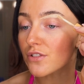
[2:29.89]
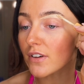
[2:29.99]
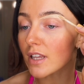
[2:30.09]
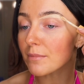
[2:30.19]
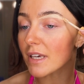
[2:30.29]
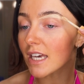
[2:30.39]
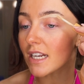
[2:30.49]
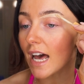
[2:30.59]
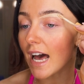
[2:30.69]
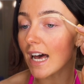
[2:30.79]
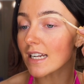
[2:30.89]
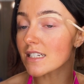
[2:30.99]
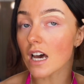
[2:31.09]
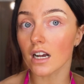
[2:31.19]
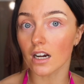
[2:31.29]
Philip Gein
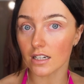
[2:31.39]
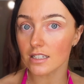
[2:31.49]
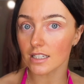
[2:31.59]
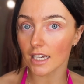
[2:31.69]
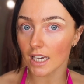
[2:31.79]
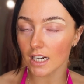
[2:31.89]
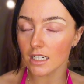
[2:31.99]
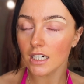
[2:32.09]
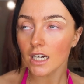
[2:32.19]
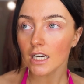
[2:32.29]
and Augusta Gein.